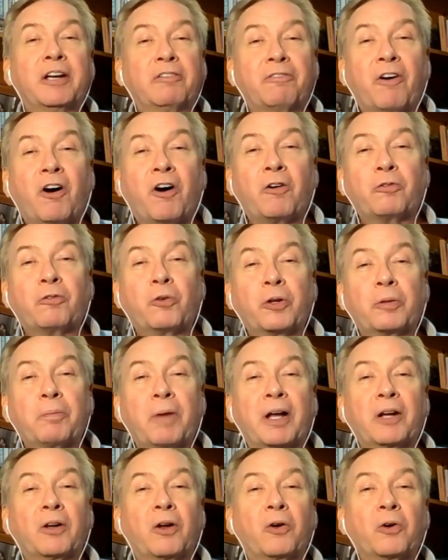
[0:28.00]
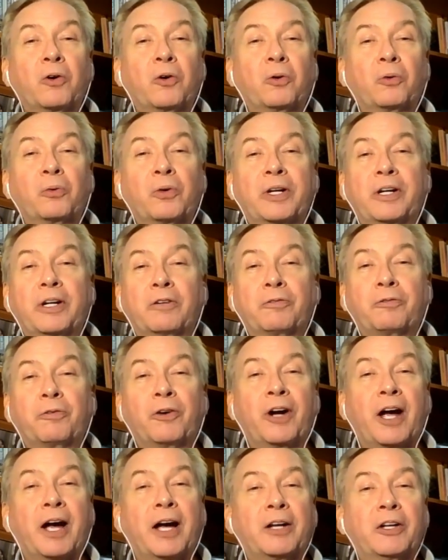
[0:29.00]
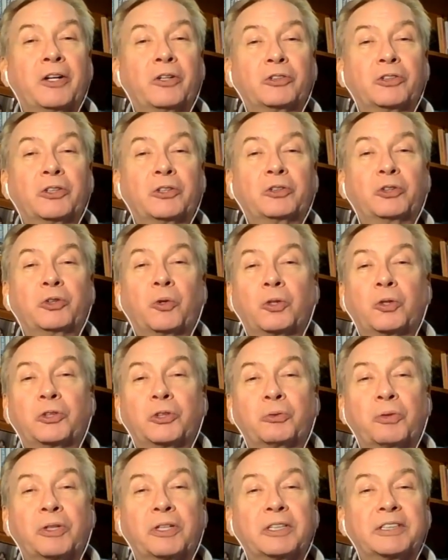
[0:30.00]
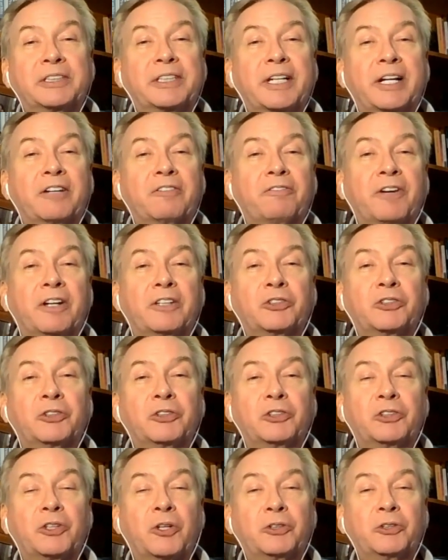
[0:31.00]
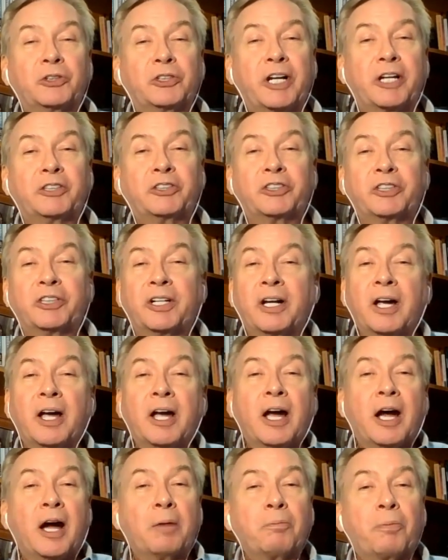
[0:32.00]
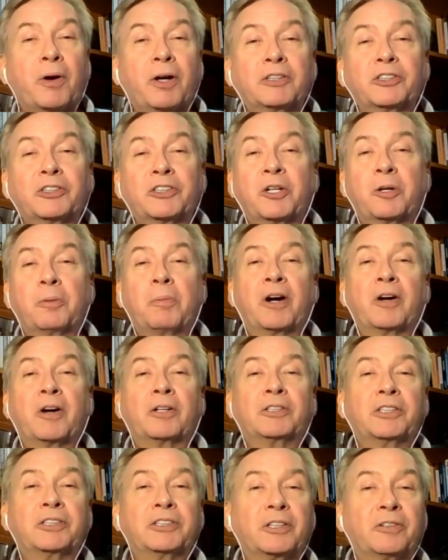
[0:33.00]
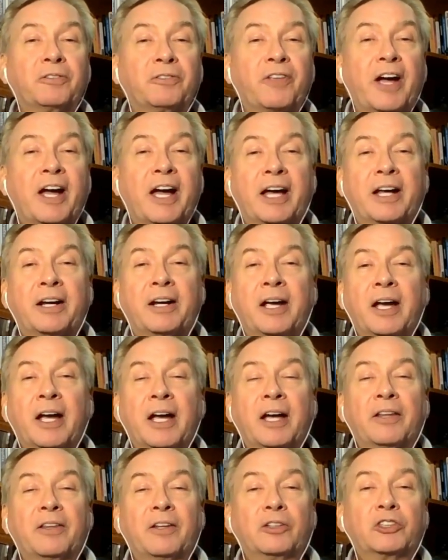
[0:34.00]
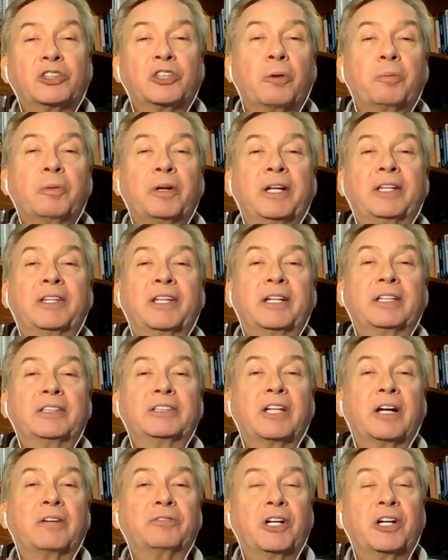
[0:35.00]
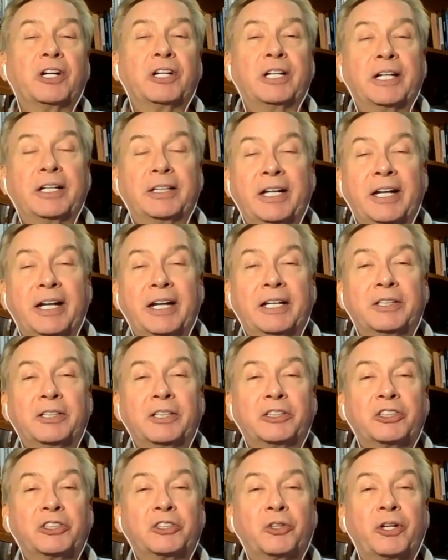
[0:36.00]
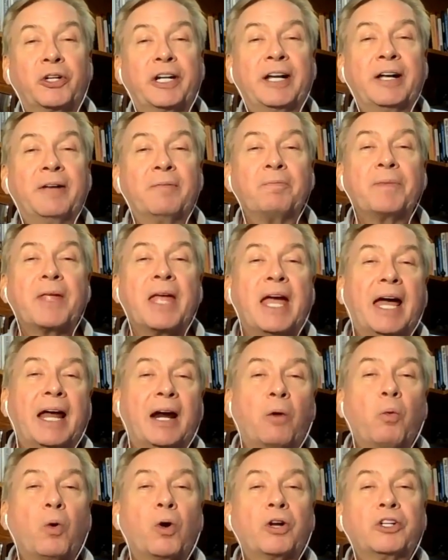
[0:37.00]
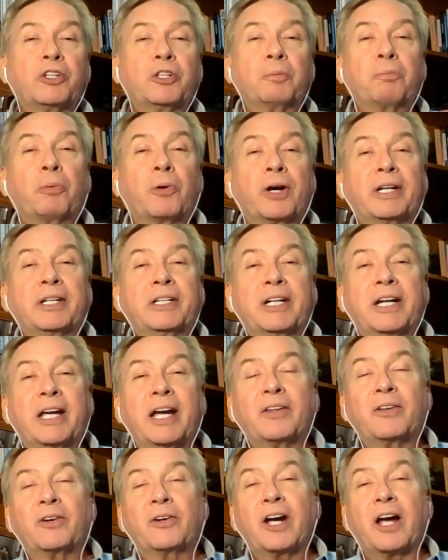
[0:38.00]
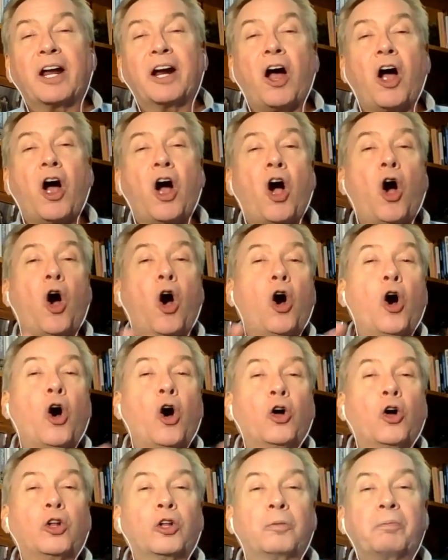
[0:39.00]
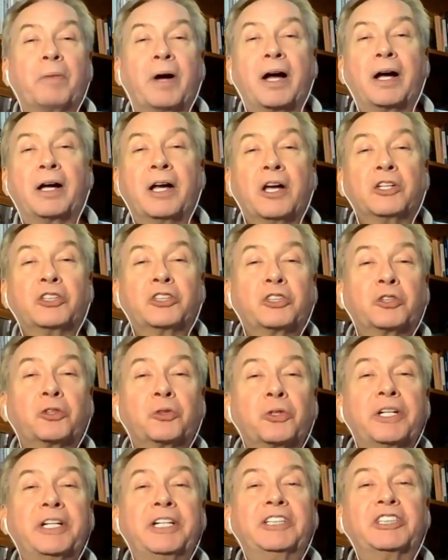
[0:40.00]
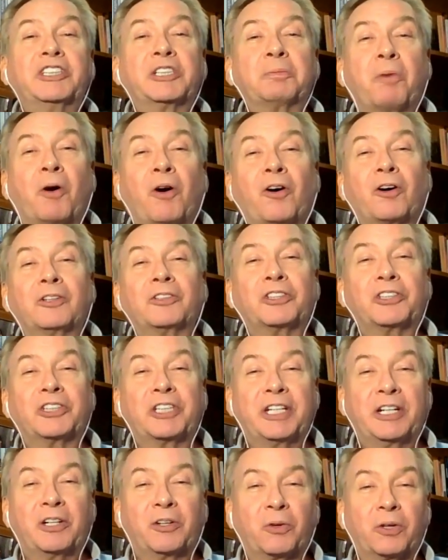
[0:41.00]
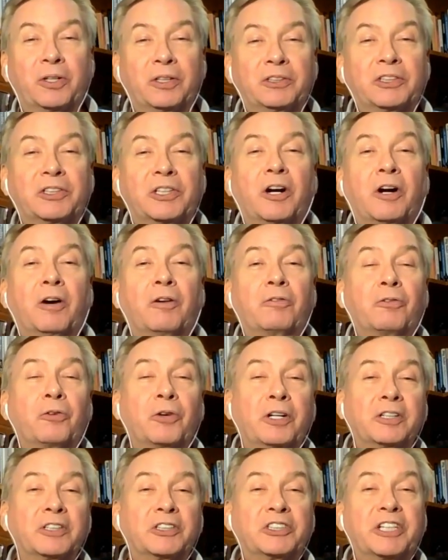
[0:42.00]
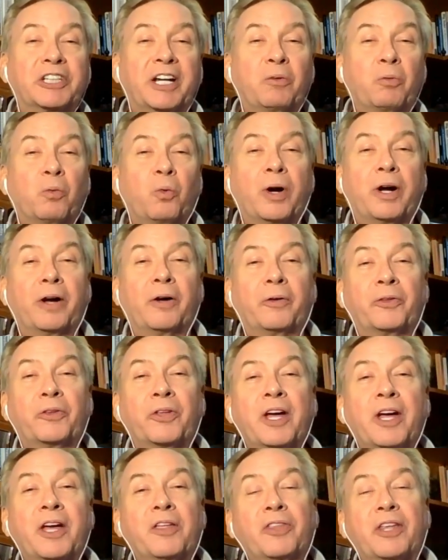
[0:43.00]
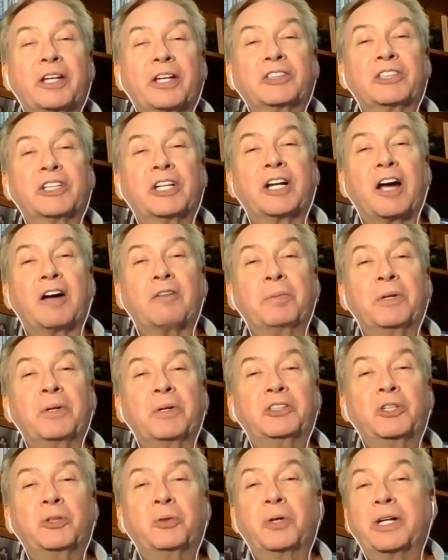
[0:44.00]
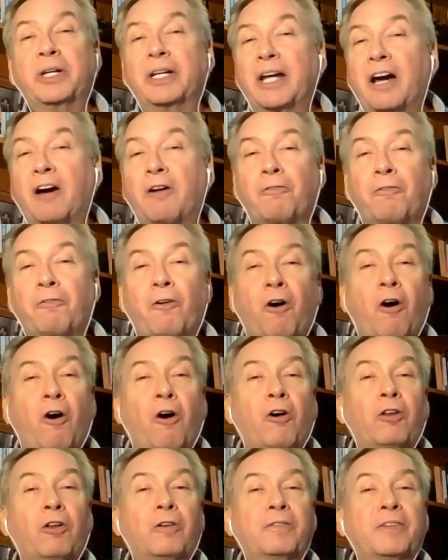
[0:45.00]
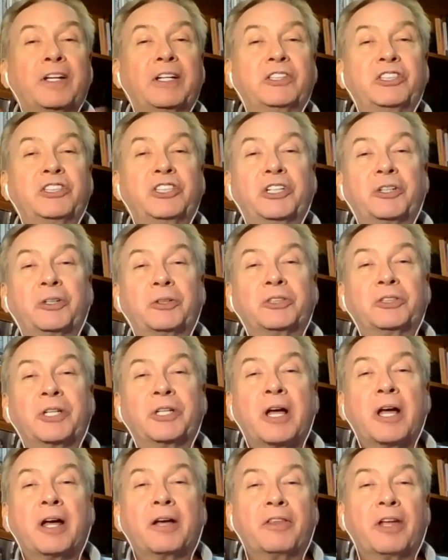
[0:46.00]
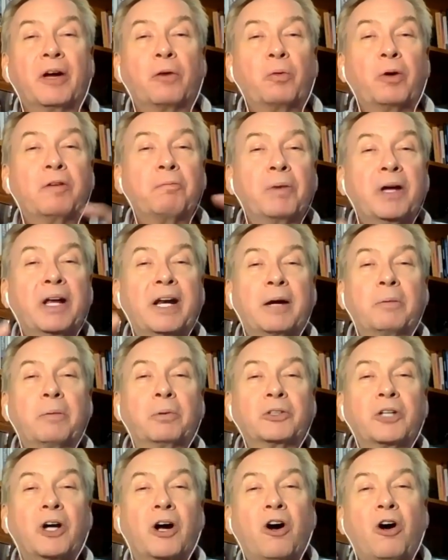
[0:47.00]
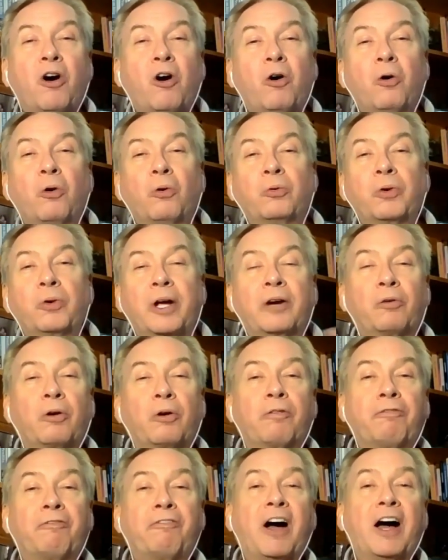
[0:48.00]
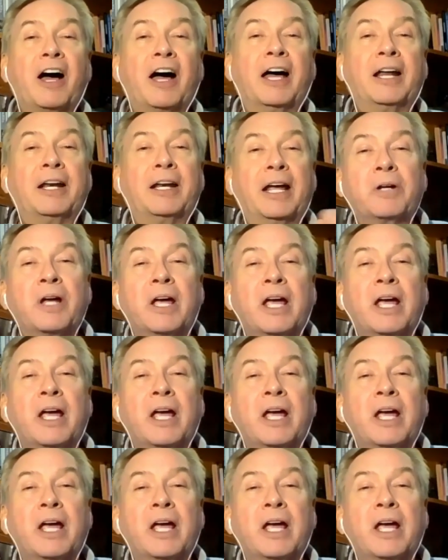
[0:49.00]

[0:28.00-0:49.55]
involved with my local RIA for 9 years, the Georgia Real Estate Investors Association. I'm president emeritus of that. There's so many things I've done in the industry. And I wanted to bring together kind of all of my street smart secrets of real estate wealth, things that I've been doing now for all of these years that we've been able to hone and refine